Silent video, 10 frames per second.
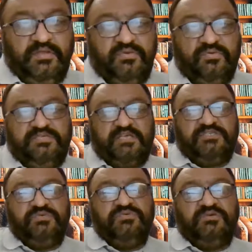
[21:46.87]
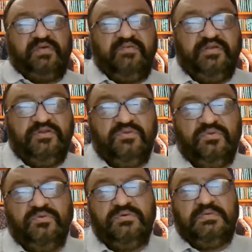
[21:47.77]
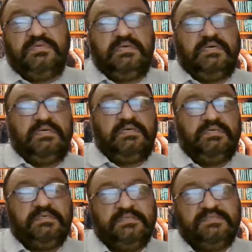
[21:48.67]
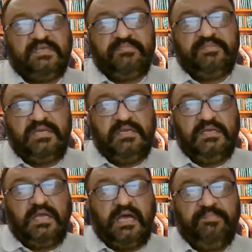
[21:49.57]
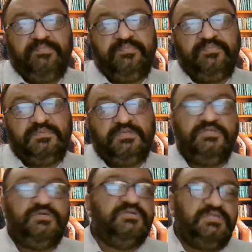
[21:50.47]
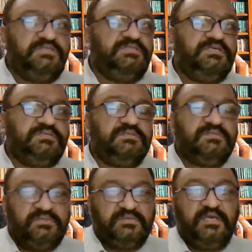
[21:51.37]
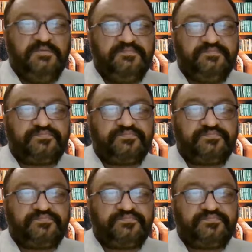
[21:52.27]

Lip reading: Use the excuse of having to look something up in your thesis, okay?